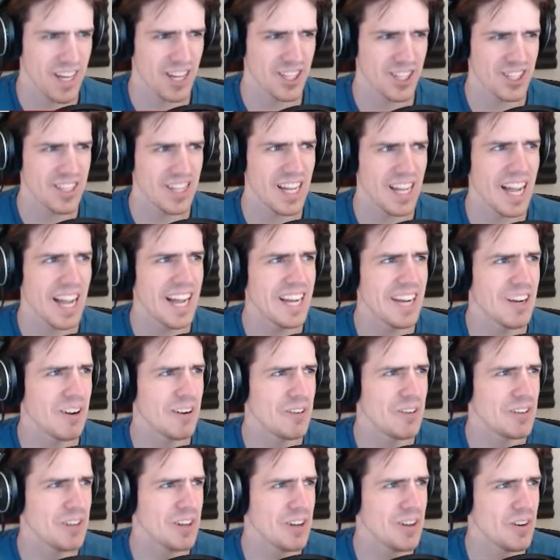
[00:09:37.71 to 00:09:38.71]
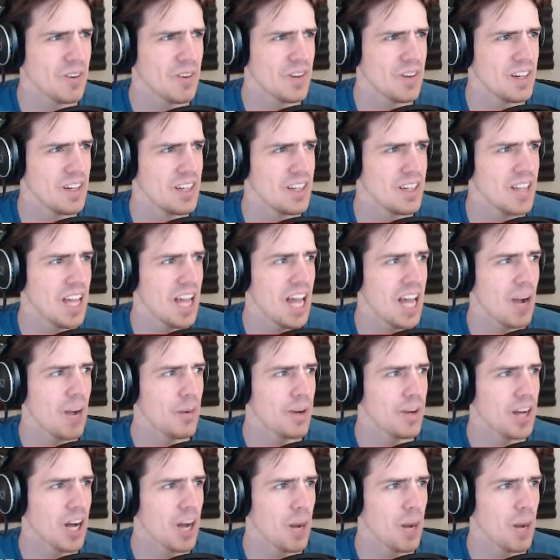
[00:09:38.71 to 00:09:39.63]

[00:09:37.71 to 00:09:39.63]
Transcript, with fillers: action. I don't know. That